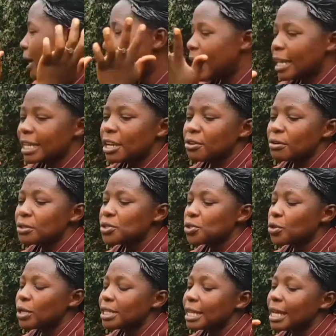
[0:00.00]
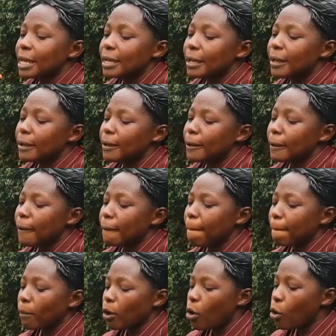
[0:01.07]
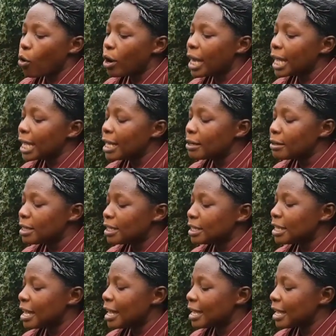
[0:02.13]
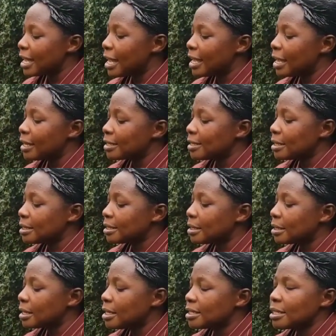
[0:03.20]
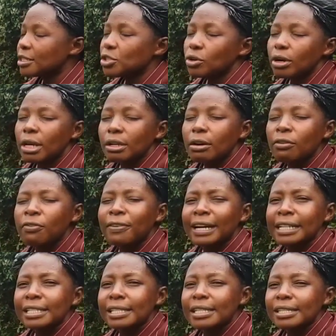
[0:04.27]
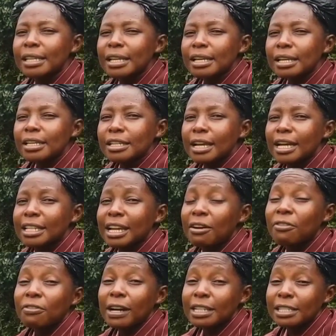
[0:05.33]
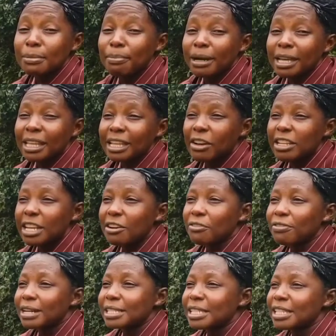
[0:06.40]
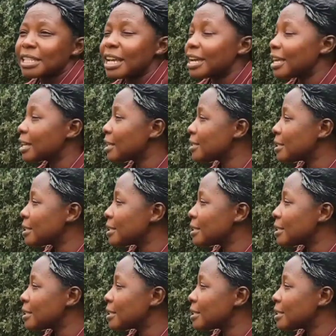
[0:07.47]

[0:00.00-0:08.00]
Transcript: And then also the oil in the eggs. Is it oil or fats? Yeah, there are fats, by the way. There are fats in the eggs.